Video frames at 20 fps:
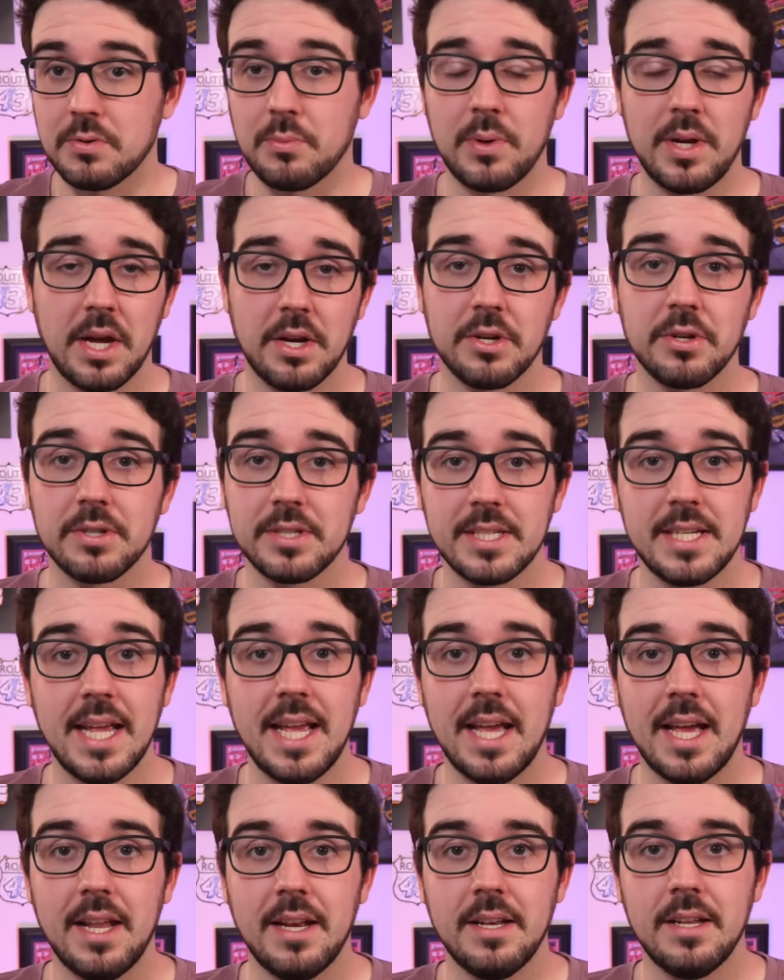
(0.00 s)
as we
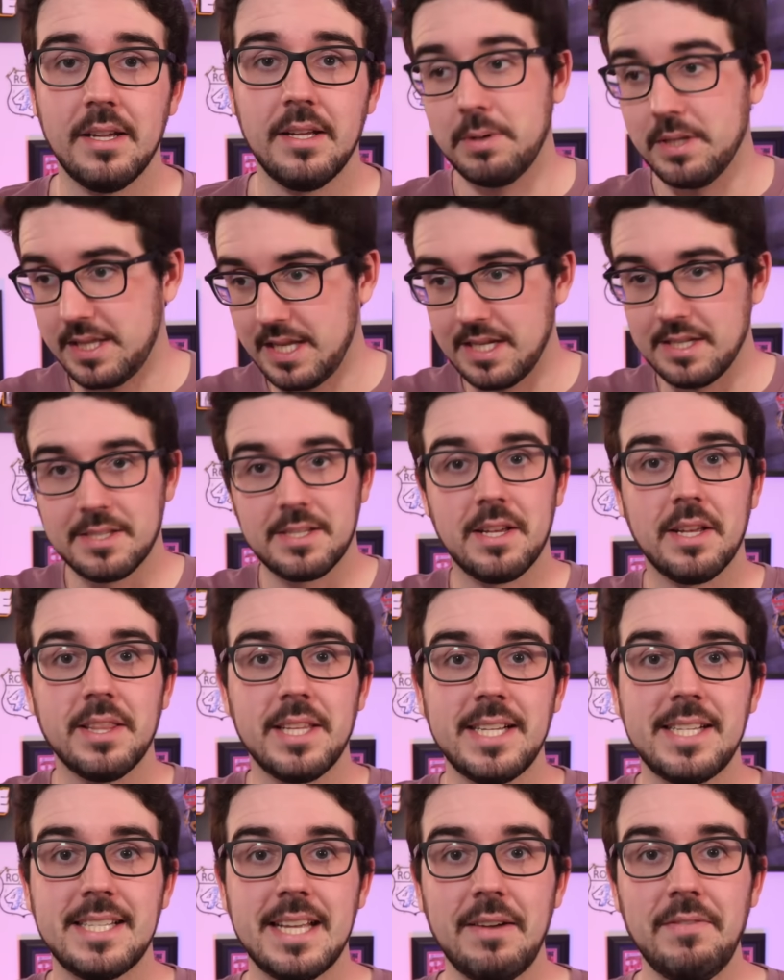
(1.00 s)
understand. But then
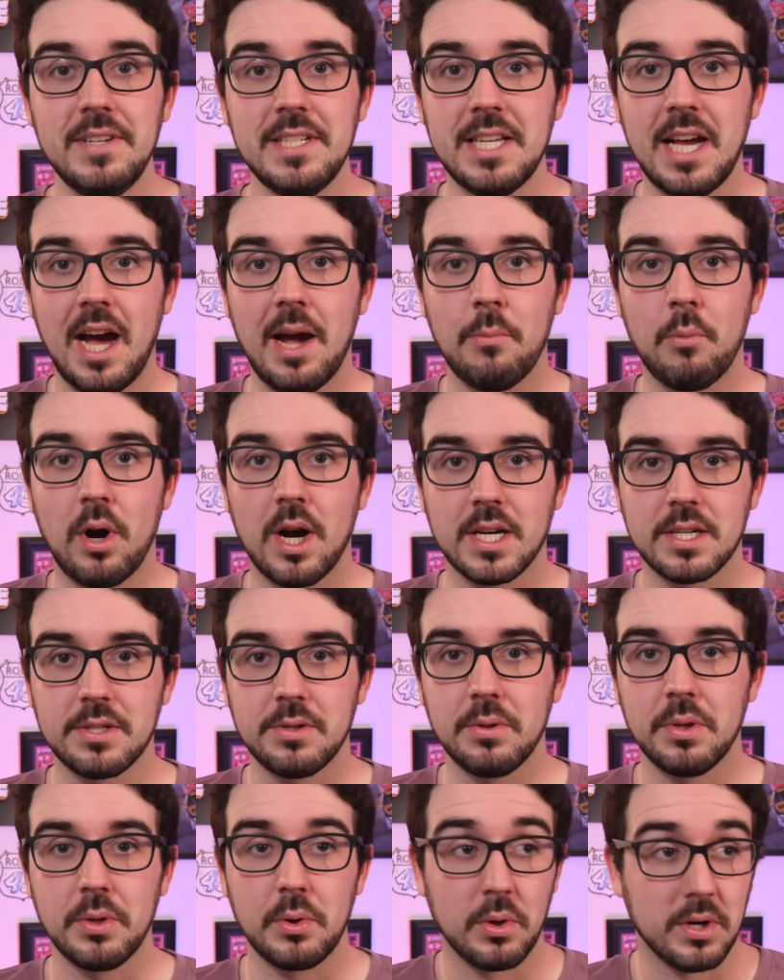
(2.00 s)
suddenly 7-time walks
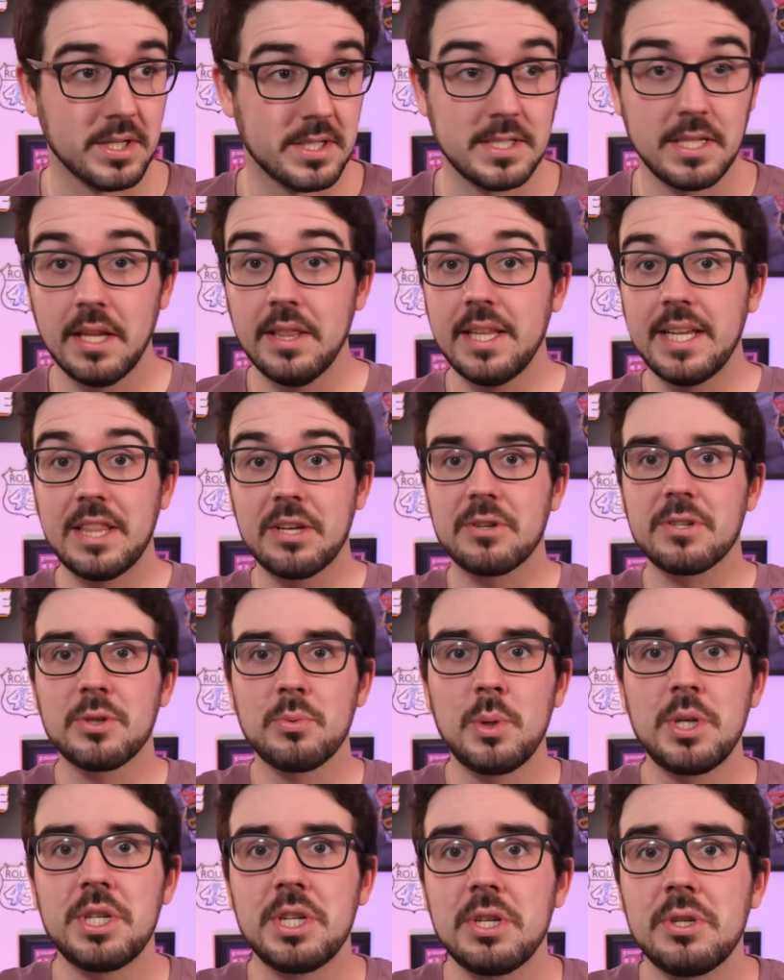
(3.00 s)
through the door. Suddenly they're
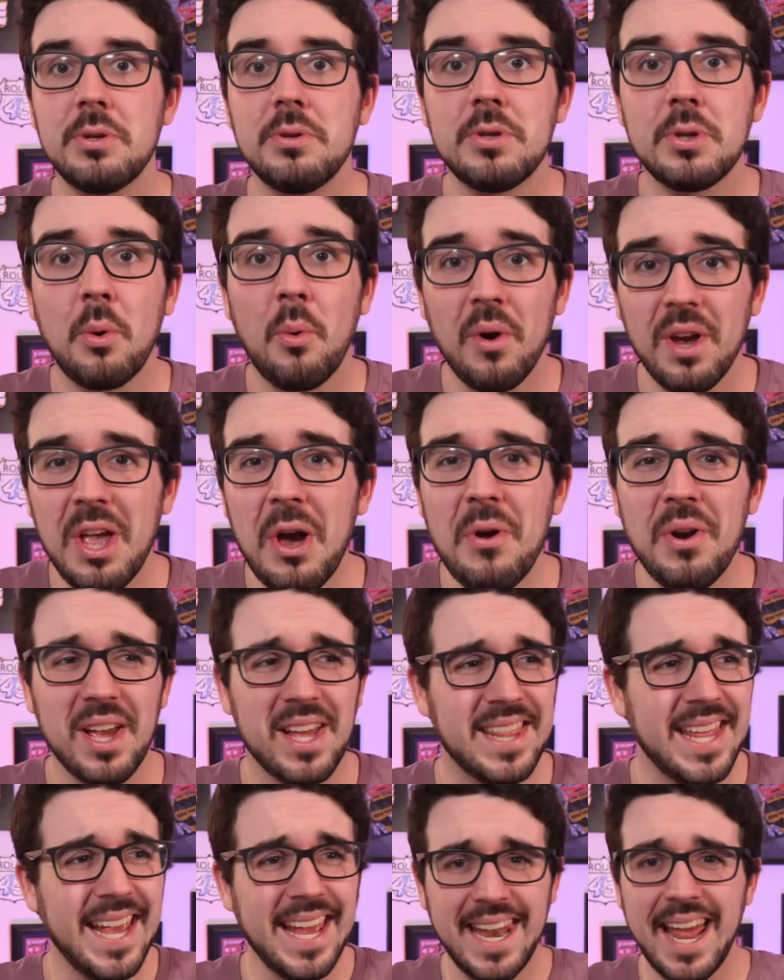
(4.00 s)
switching to Toyota,
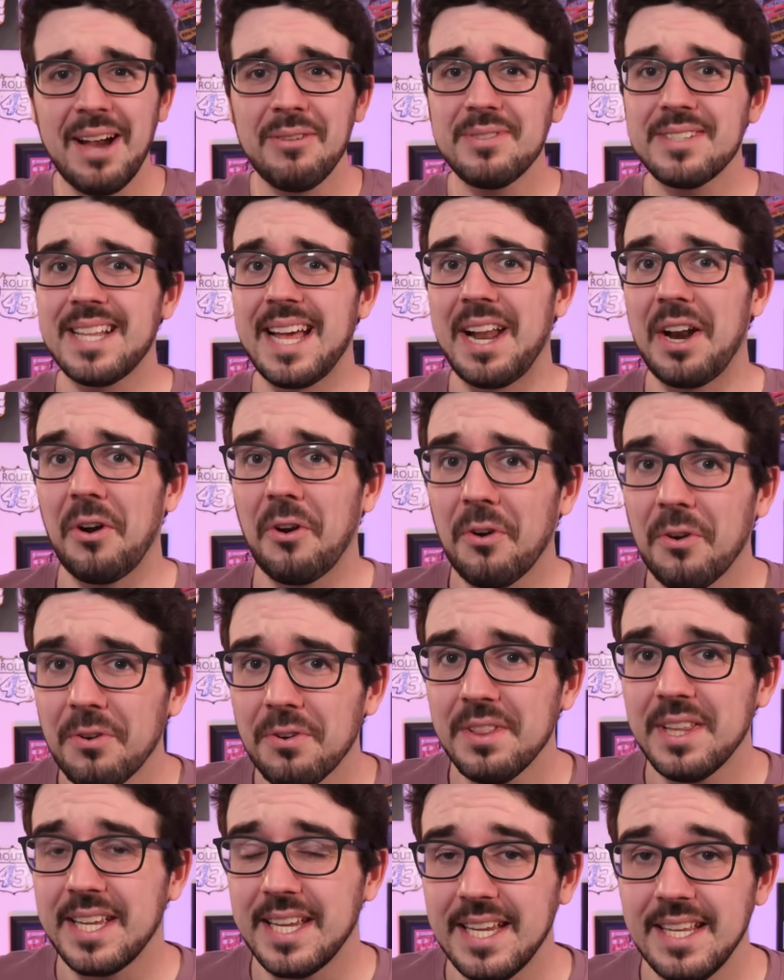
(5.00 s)
and they announced that
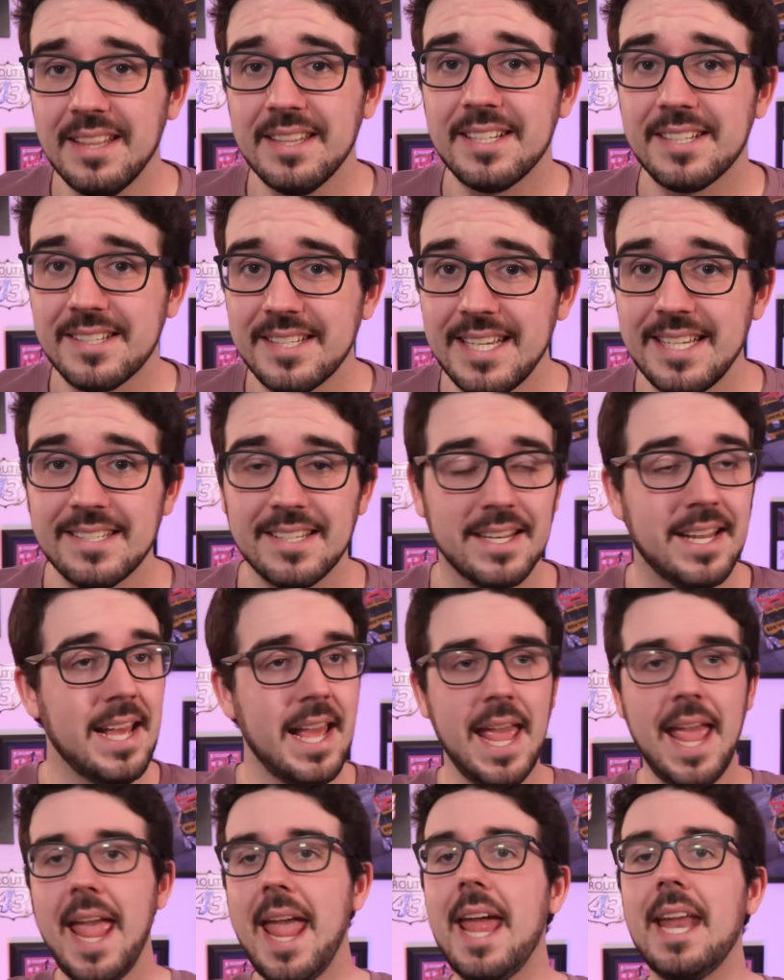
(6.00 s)
early in the season.
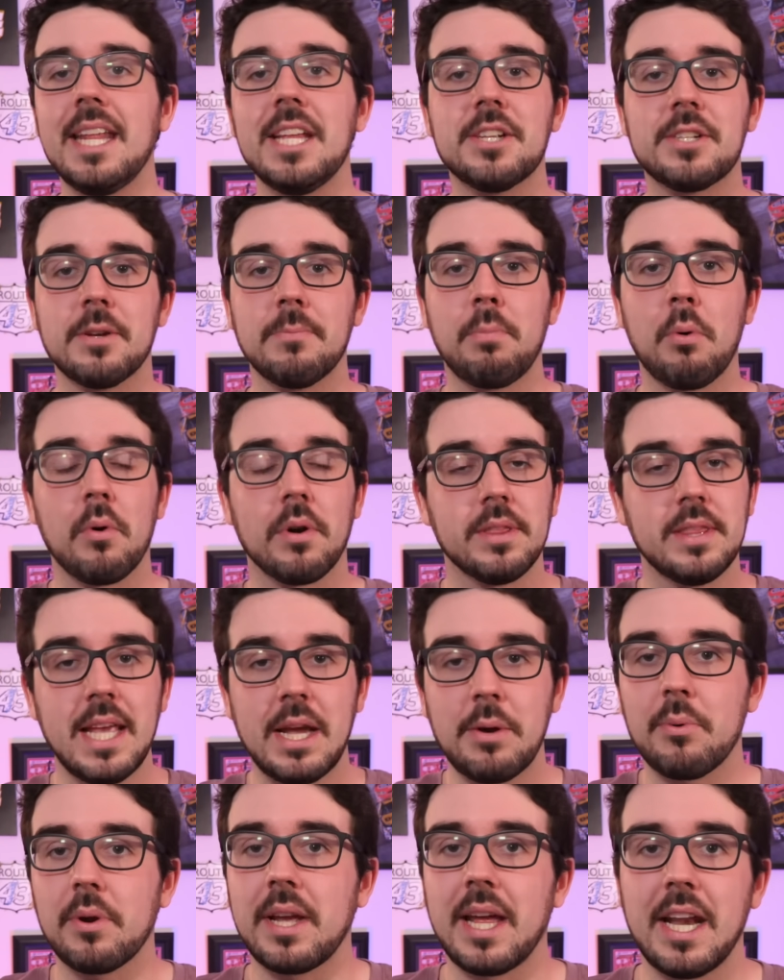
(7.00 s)
Any support they
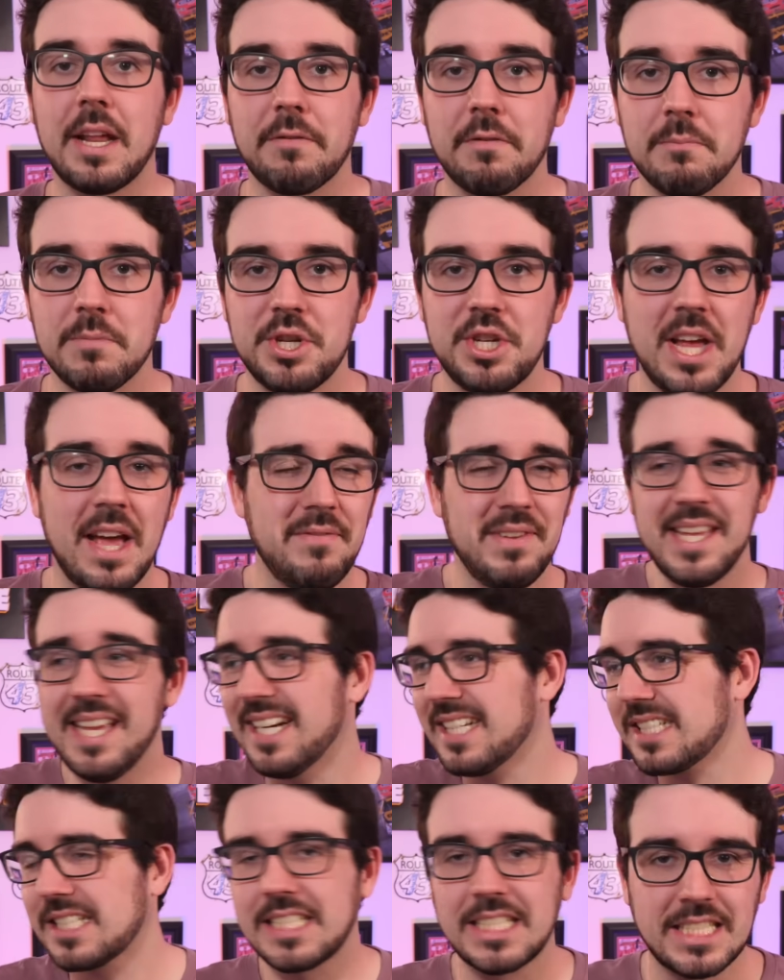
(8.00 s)
were getting from Chevy,